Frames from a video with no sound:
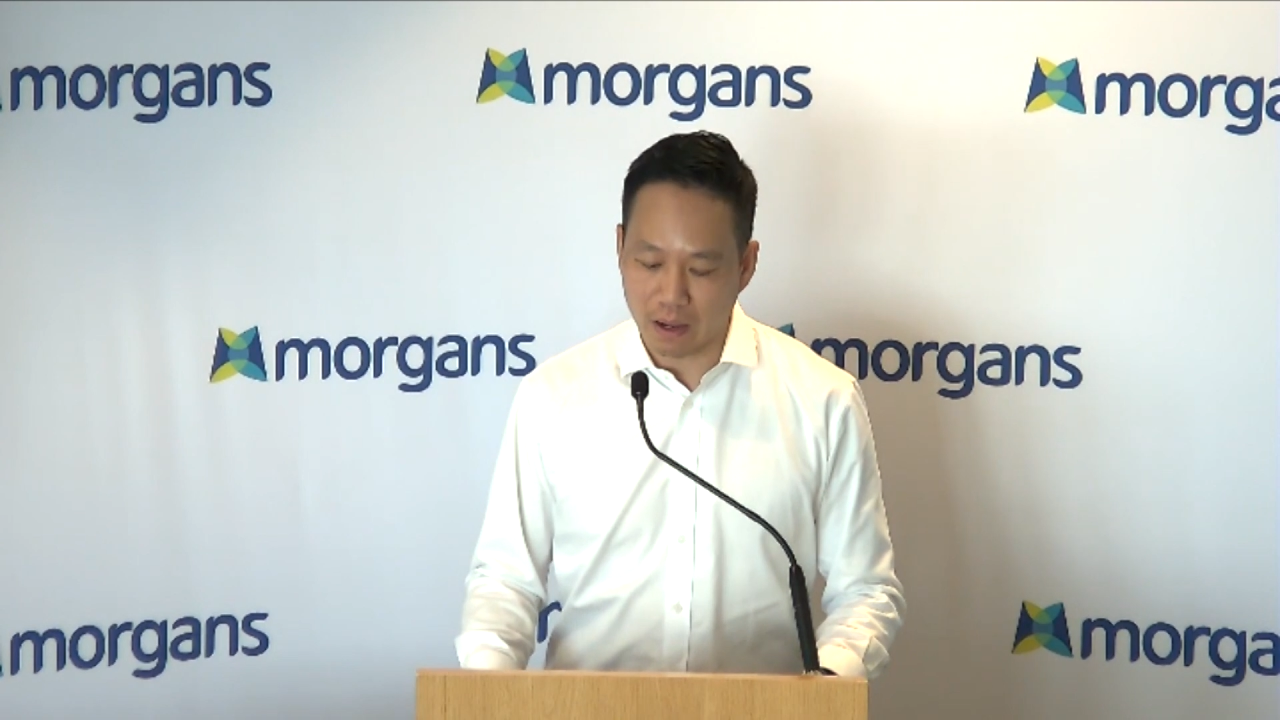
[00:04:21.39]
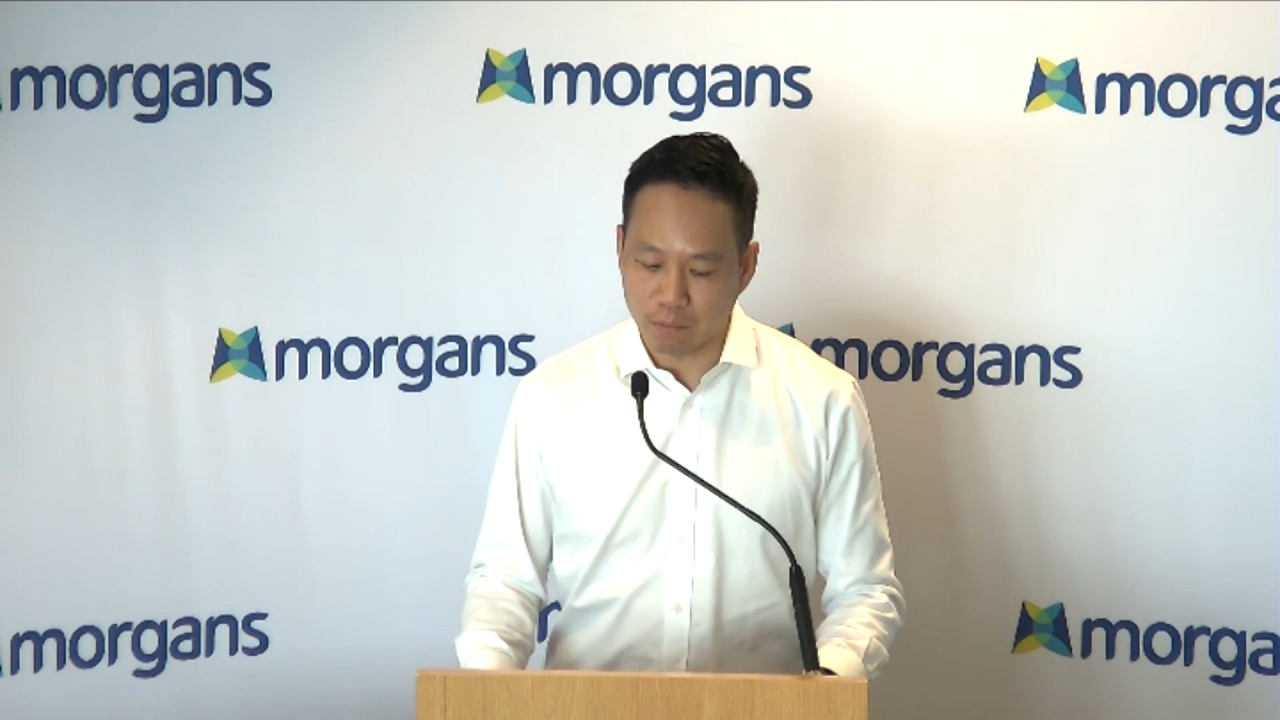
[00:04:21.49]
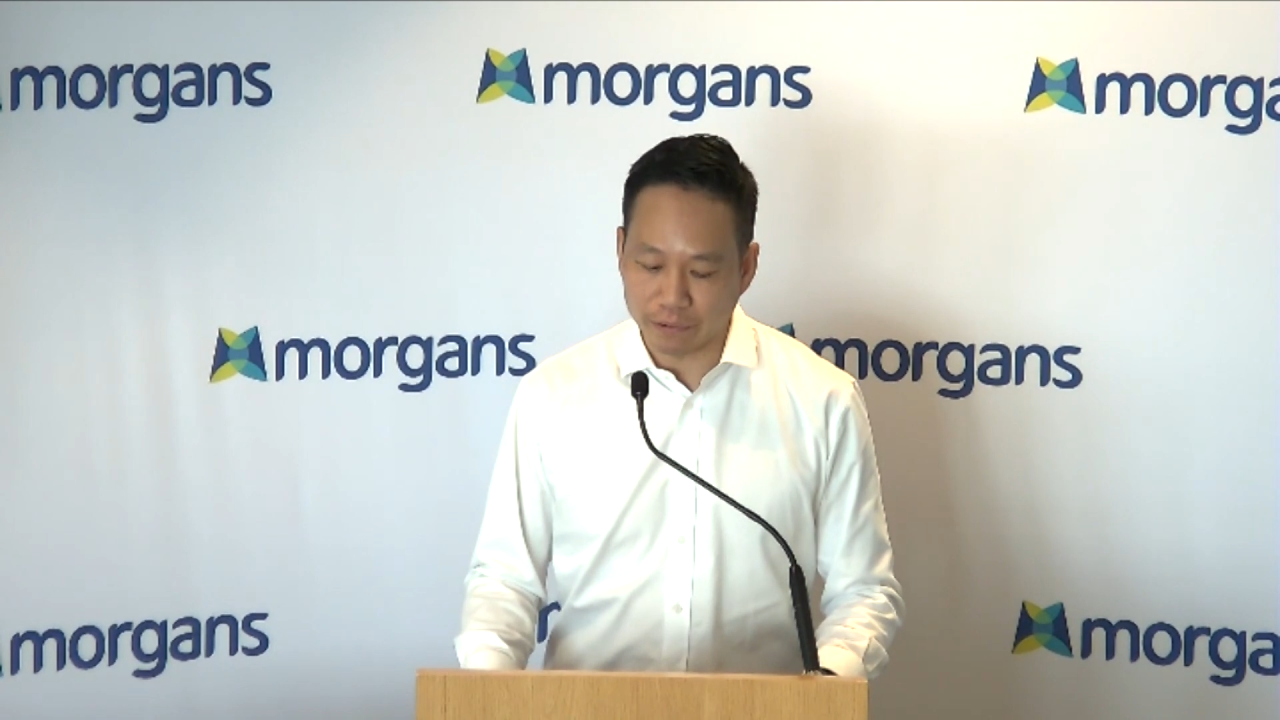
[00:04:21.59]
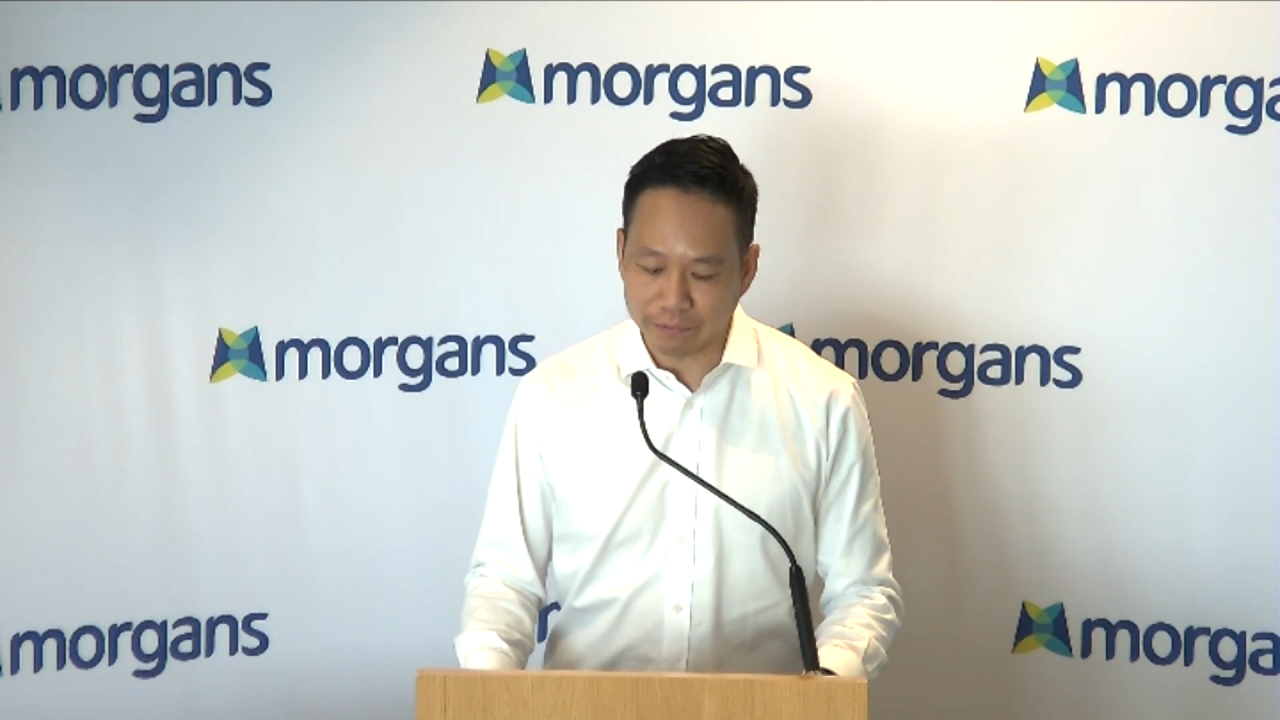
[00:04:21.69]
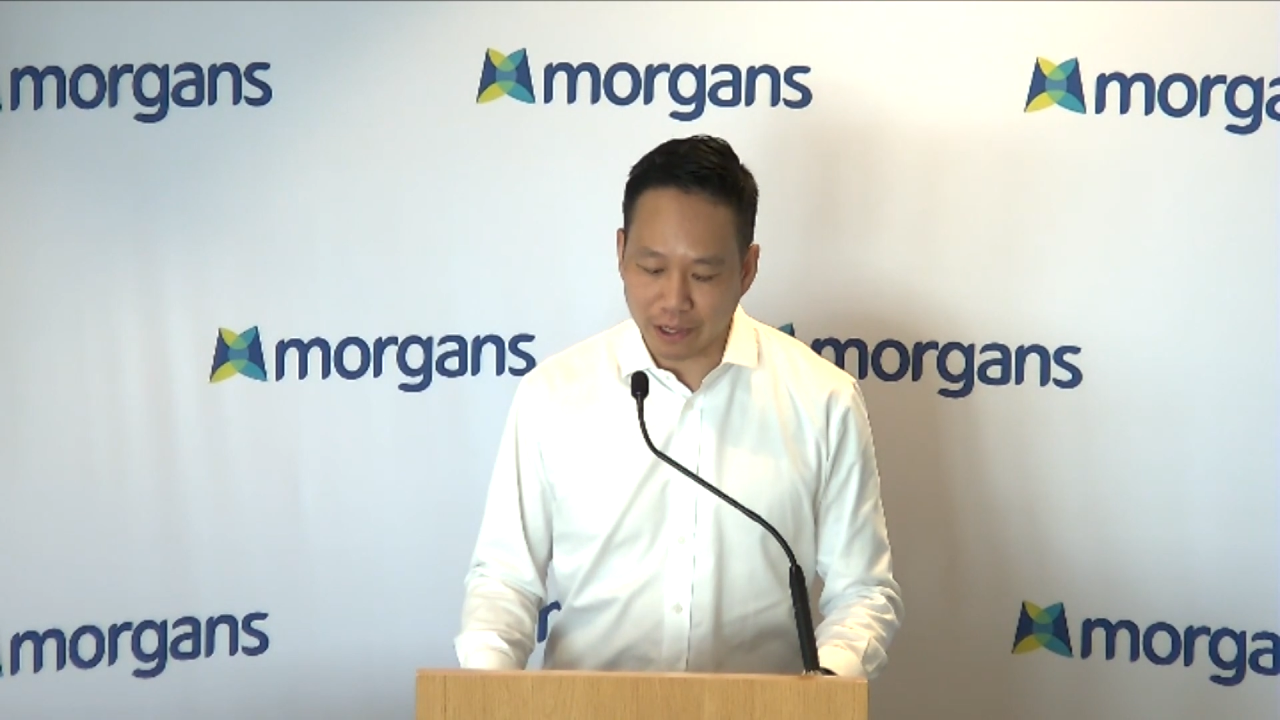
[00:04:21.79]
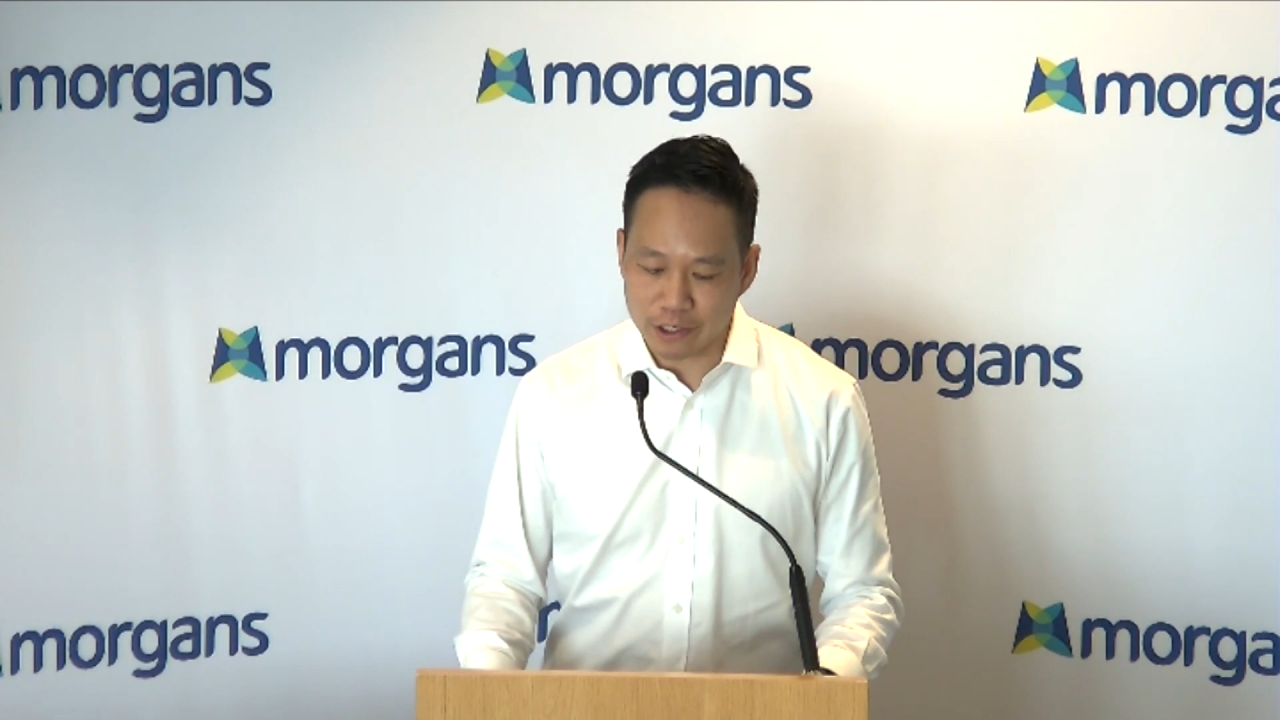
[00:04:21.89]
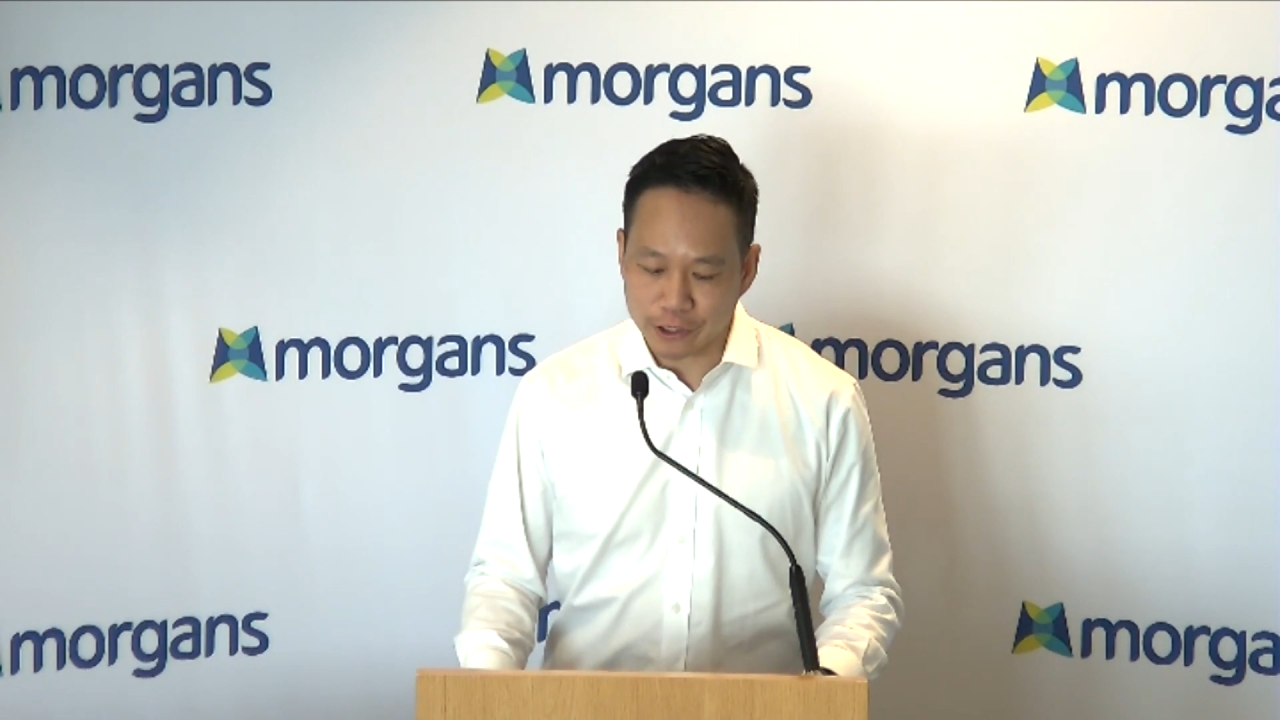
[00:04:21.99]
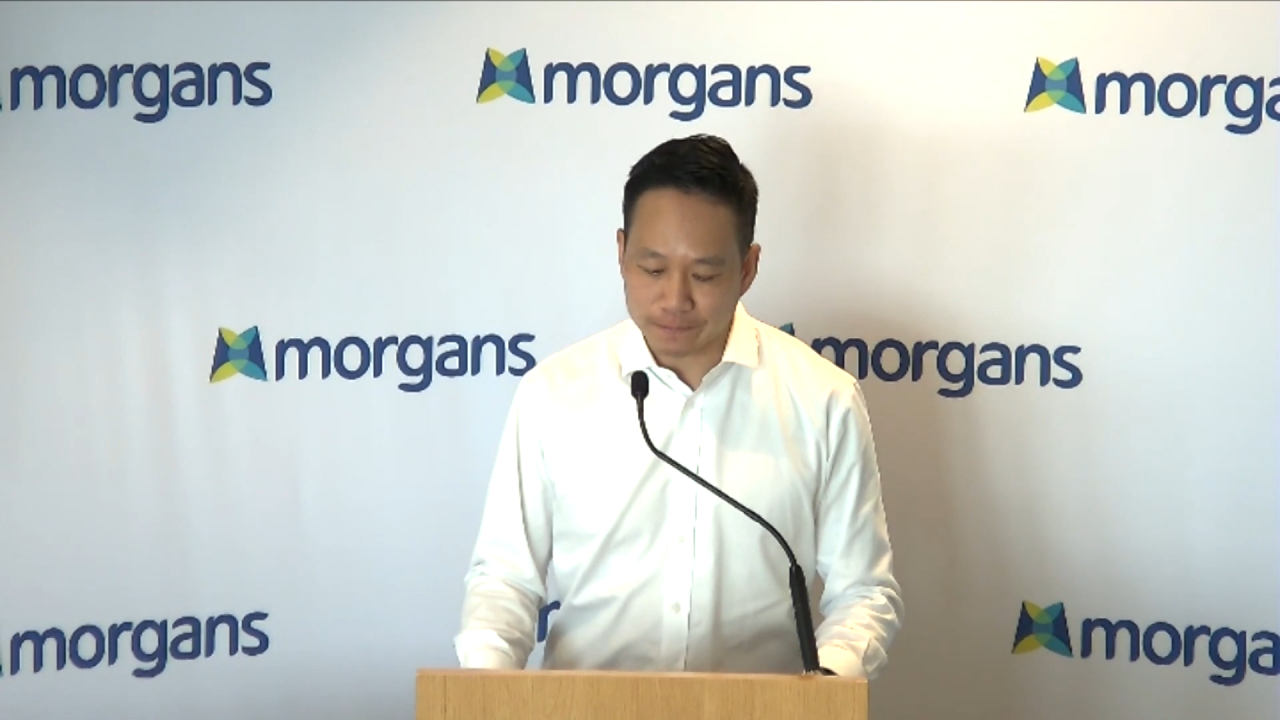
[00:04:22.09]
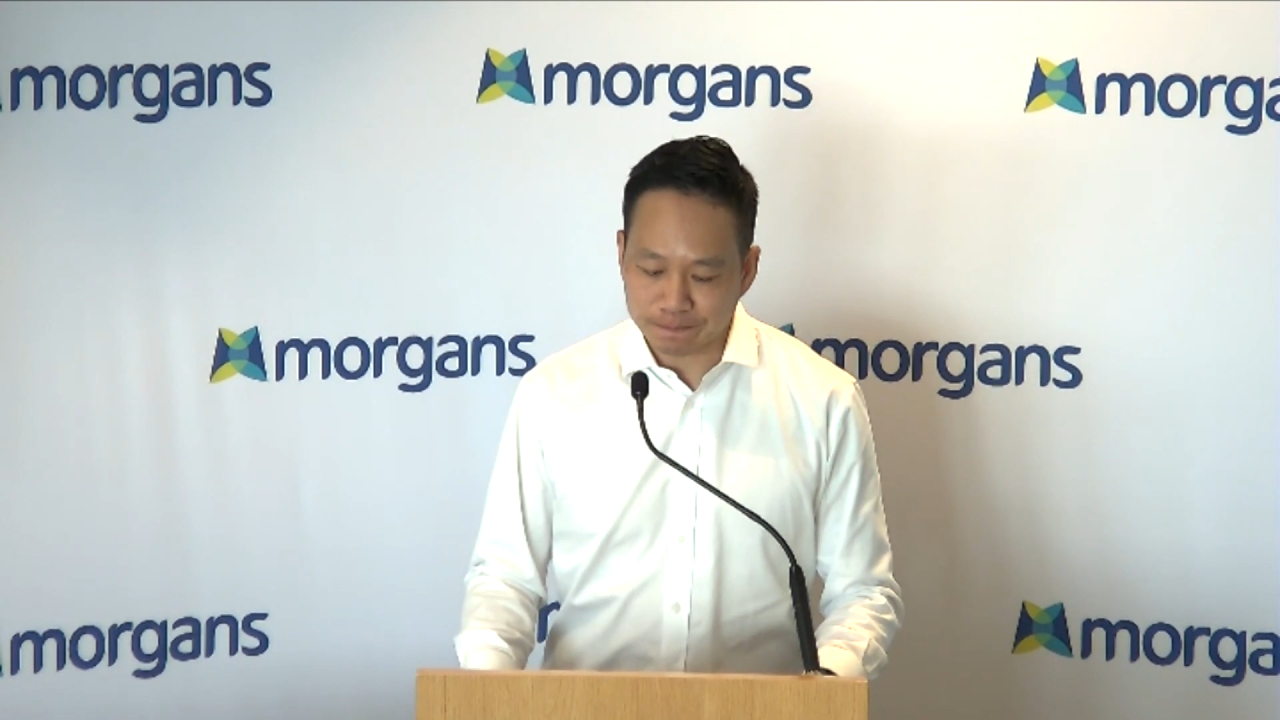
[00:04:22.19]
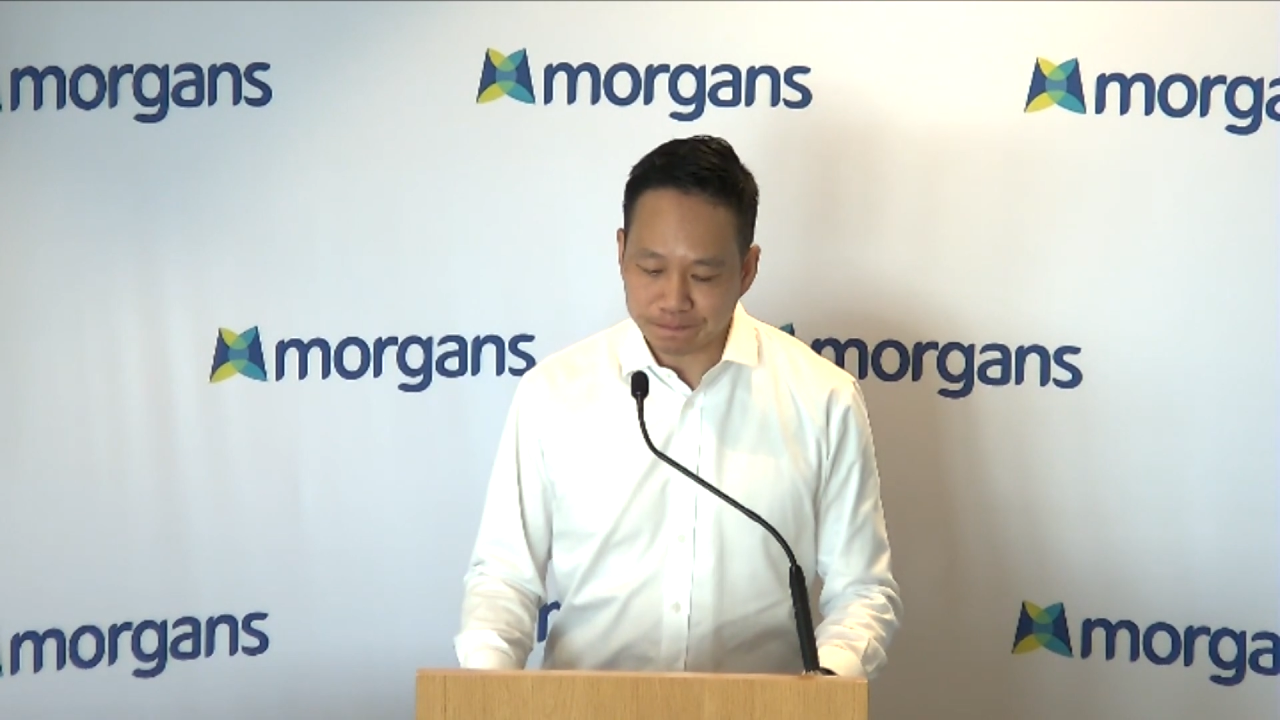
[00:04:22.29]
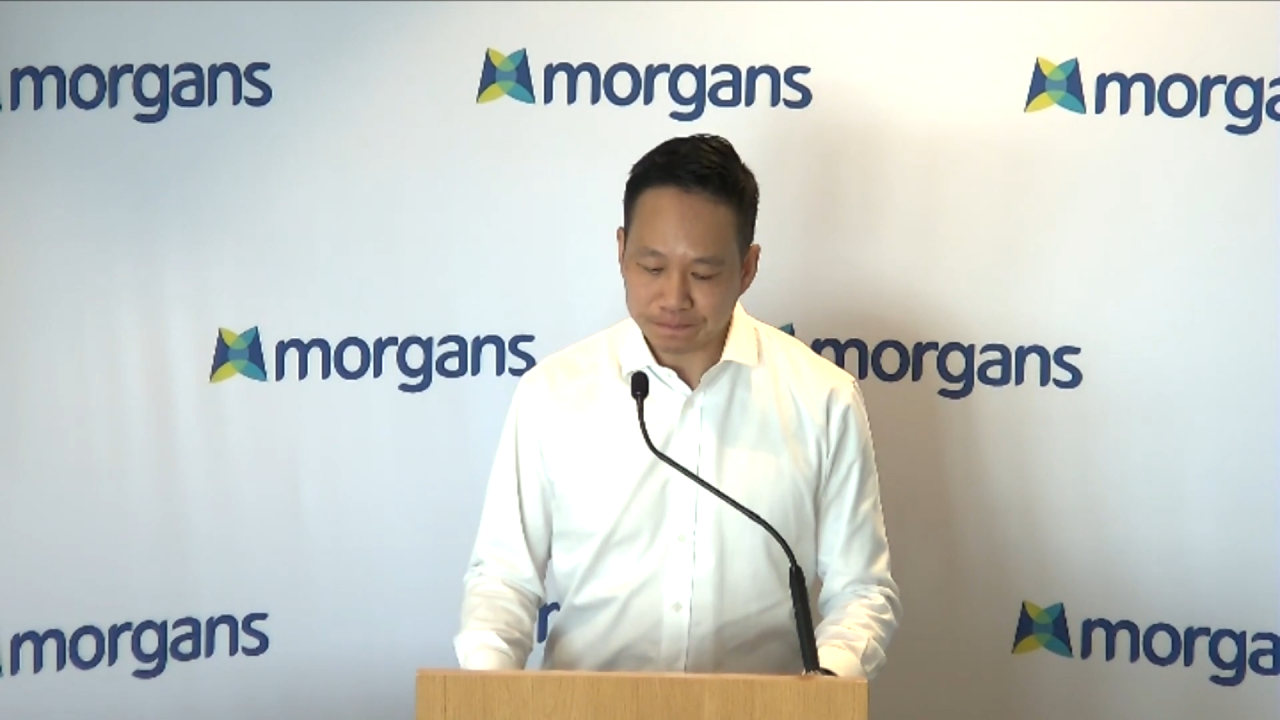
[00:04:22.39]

reflation.